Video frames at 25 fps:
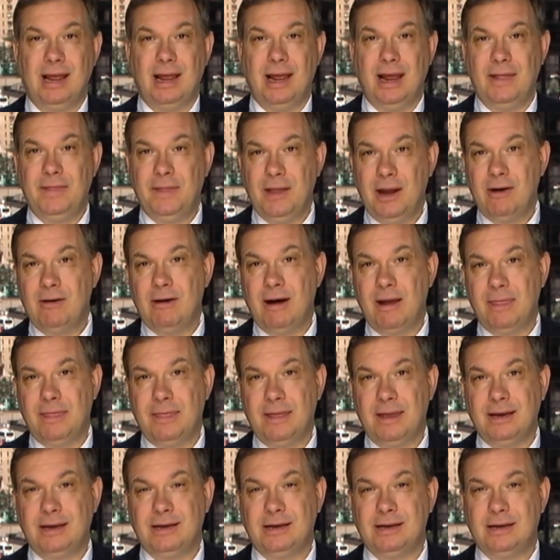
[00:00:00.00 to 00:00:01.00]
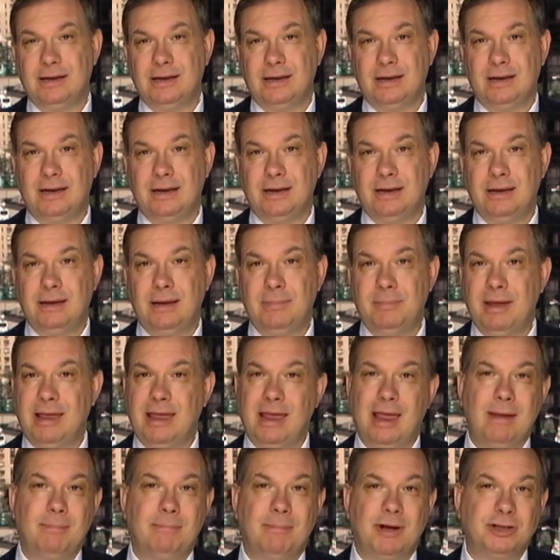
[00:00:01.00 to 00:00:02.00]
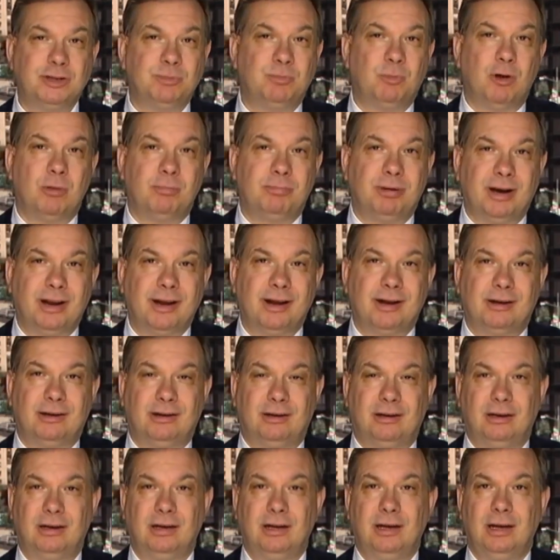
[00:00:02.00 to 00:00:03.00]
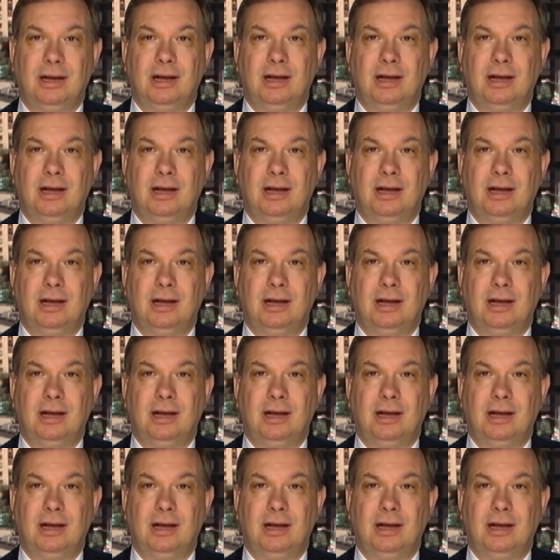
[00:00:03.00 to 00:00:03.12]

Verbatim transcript: And there, I think, uh, he became much more political.